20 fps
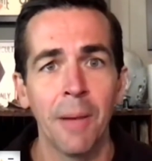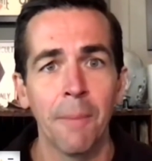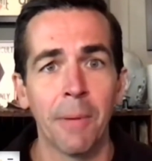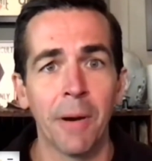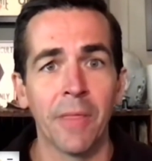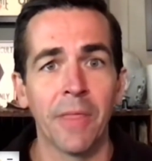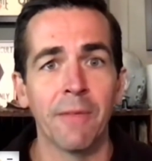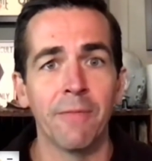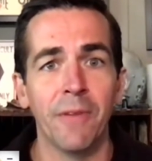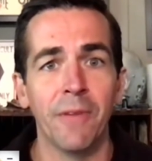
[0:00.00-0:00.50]

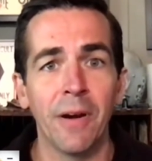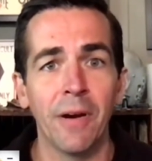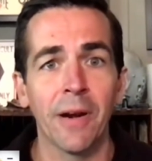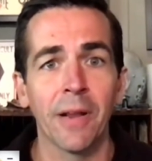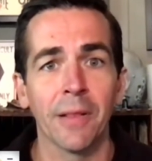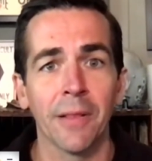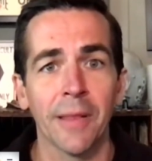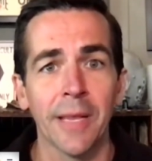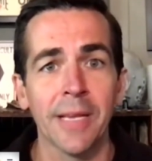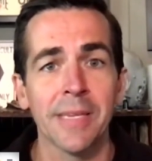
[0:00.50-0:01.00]
But at the
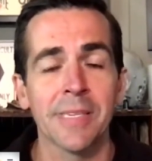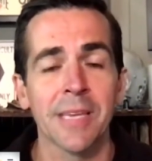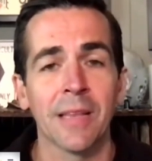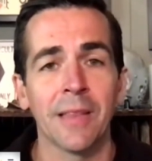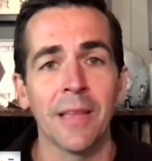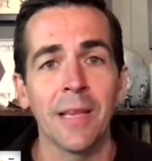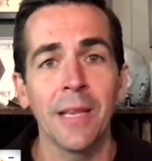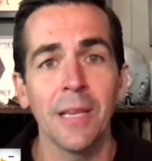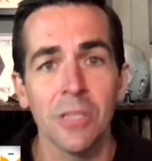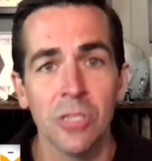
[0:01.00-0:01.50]
very least, I
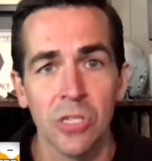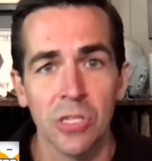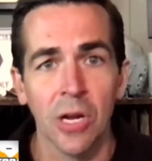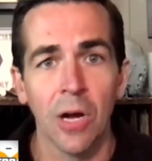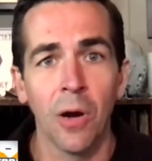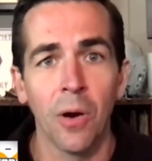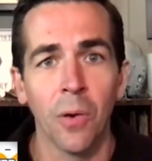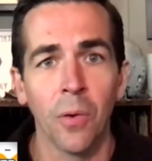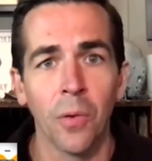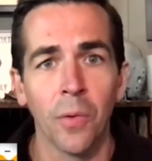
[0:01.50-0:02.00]
think he's
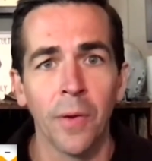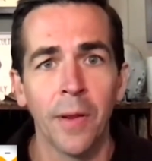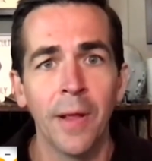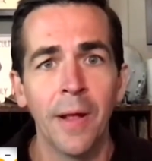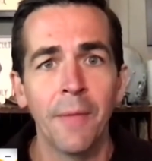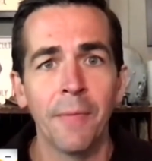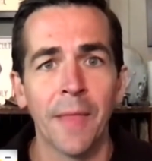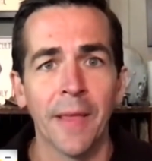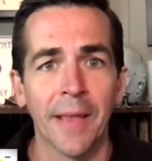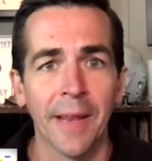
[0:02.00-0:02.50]
shown
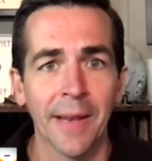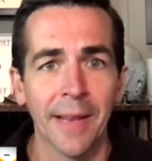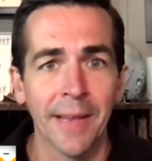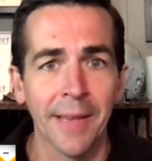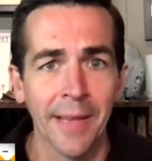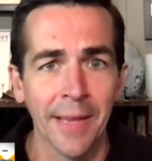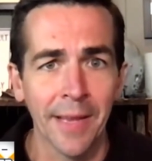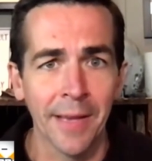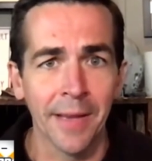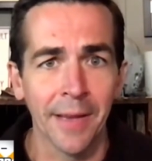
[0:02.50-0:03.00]
that
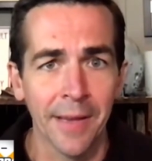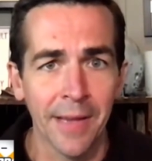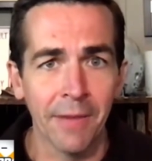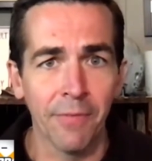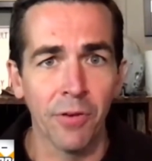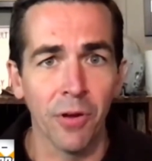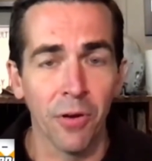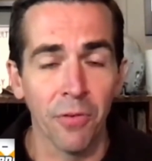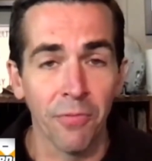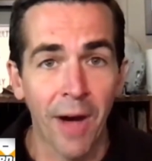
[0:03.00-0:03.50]
he can
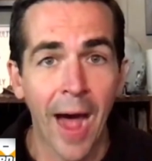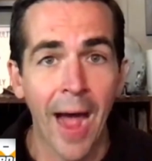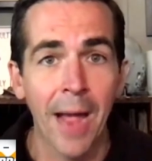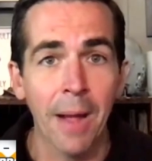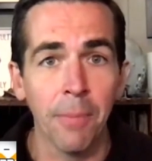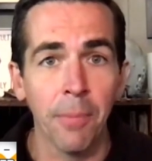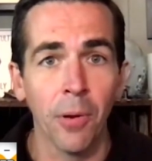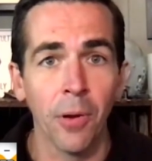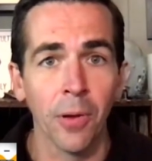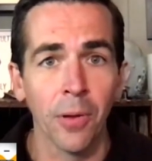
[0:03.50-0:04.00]
give you a
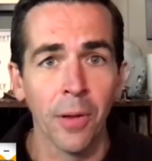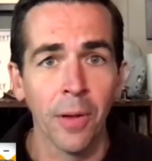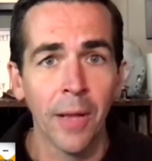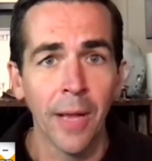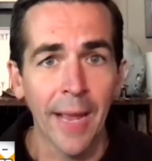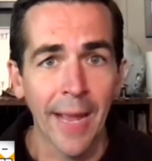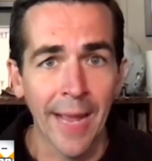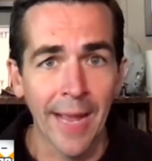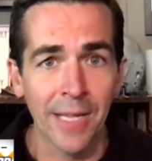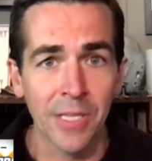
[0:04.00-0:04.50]
viable
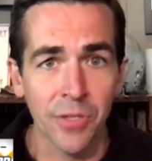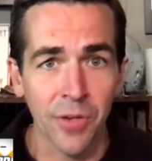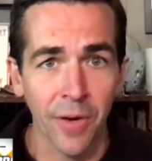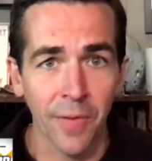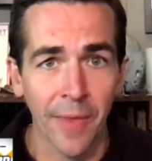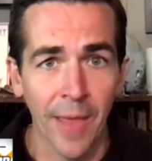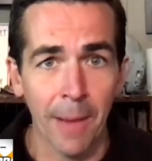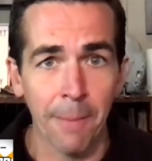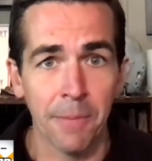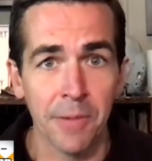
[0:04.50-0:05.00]
answer
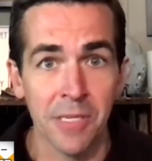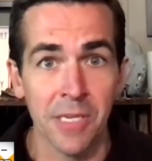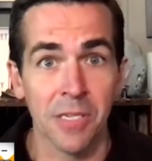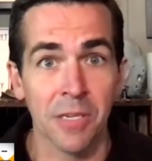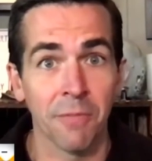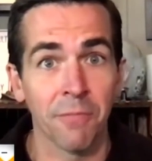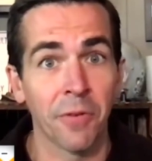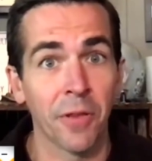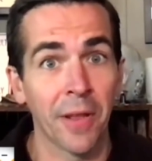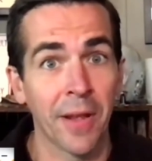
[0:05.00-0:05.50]
at that
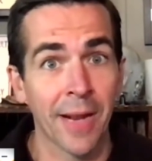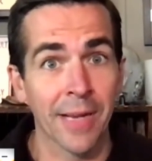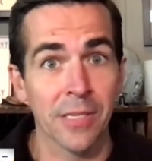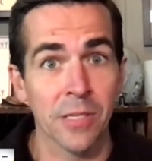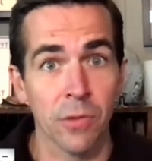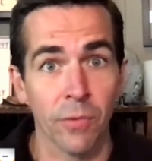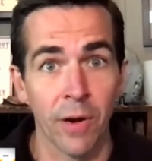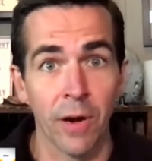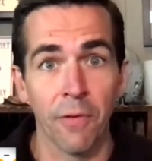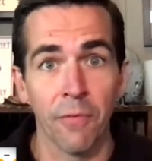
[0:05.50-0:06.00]
position for the
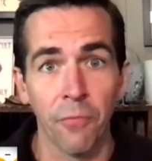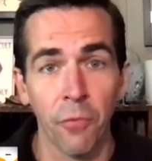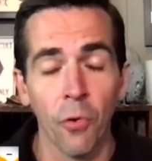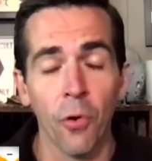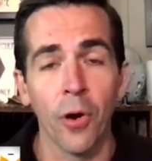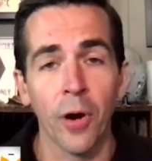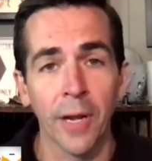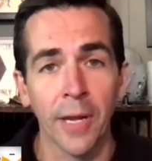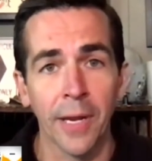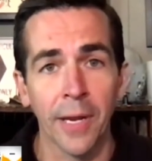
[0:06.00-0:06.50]
next 3 or
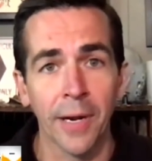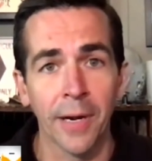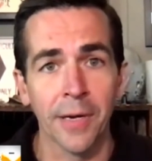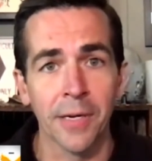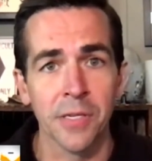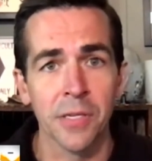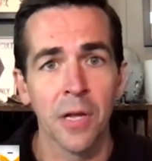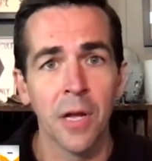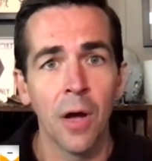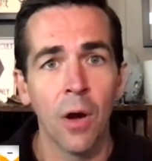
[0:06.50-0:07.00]
4
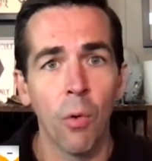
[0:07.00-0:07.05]
years